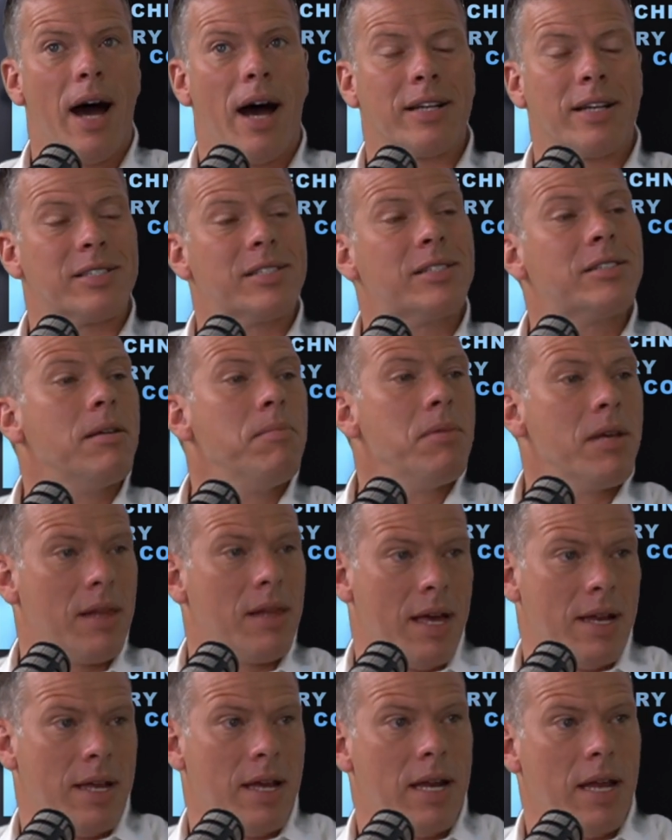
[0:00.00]

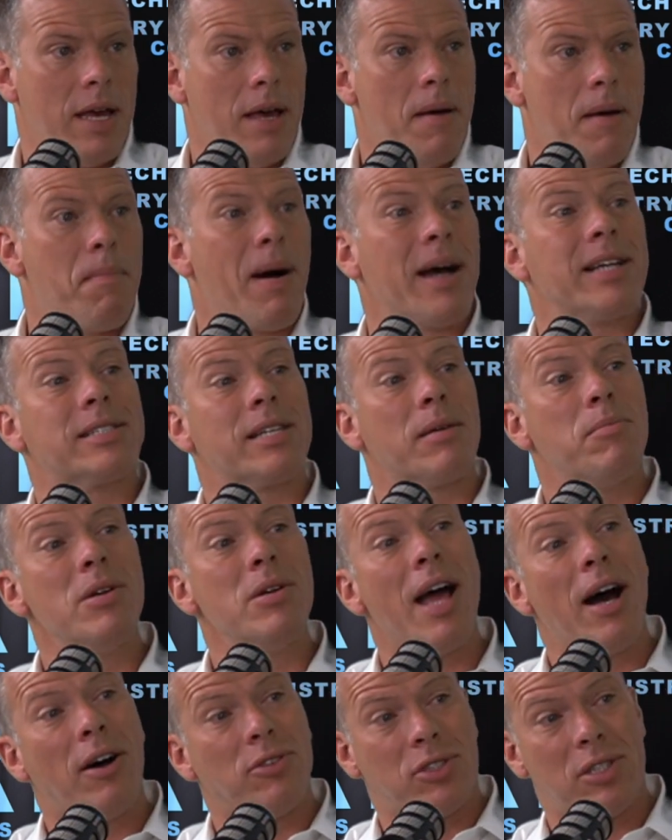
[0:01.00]
stimulated by someone
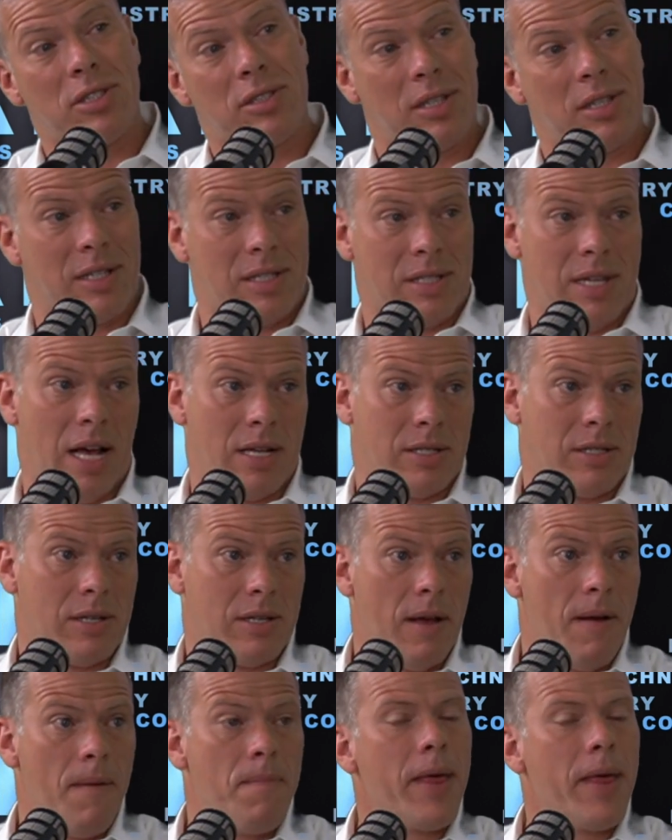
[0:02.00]
else's success.